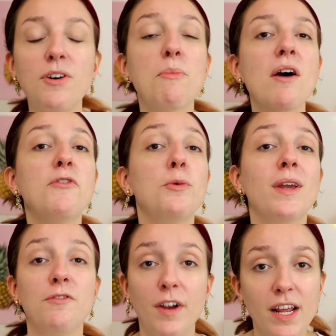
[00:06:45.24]
If I'm not
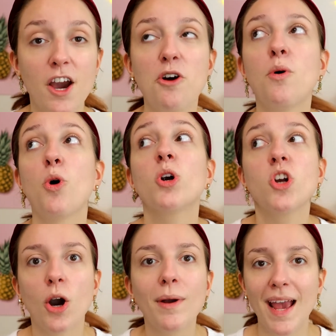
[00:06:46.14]
filming a video or
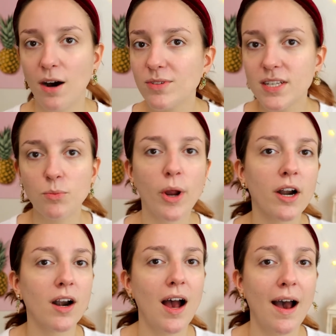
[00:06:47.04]
going out
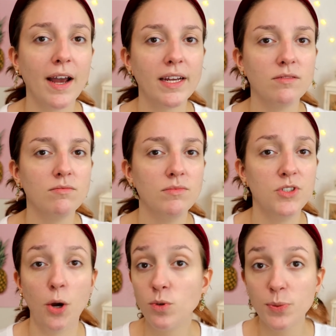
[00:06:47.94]
somewhere, I
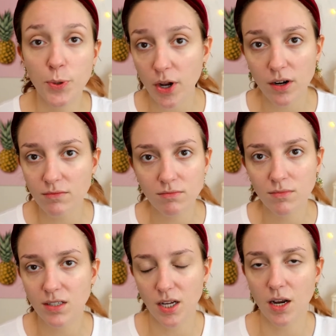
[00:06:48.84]
don't put on
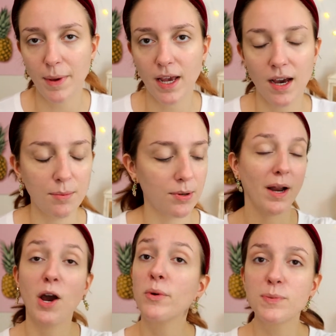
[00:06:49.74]
a ton of makeup, but
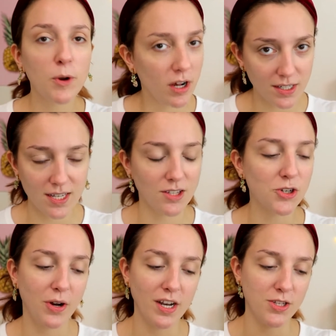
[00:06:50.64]
I always put on a
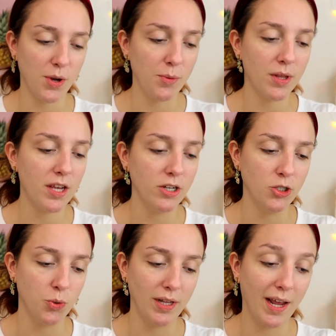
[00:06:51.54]
sunscreen, so I really
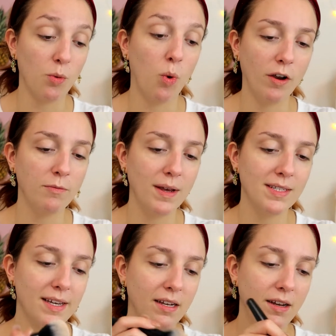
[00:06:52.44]
enjoy like one of my
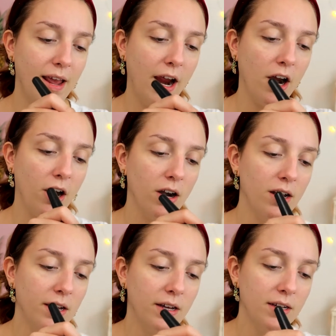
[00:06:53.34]
skincare
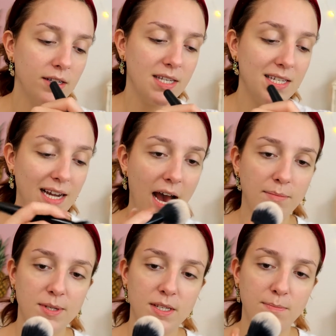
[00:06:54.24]

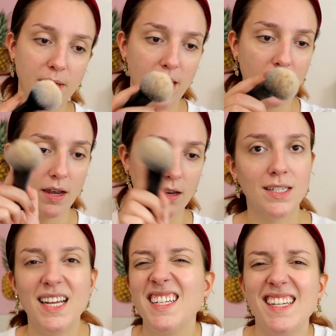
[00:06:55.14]
steps being
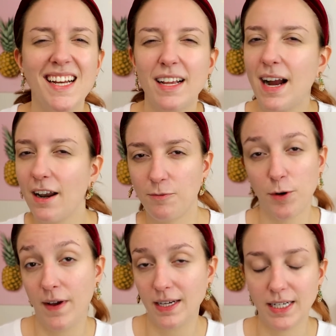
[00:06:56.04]
tinted and kind of
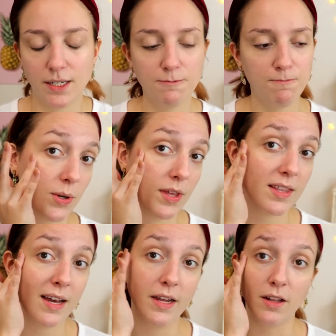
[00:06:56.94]
perfecting. So I think
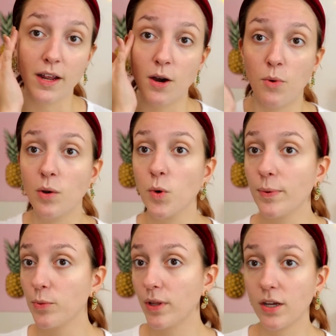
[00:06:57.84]
that Ilia one will
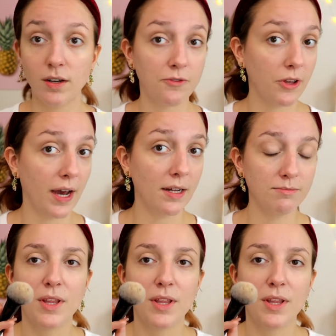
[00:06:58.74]
be really good for that.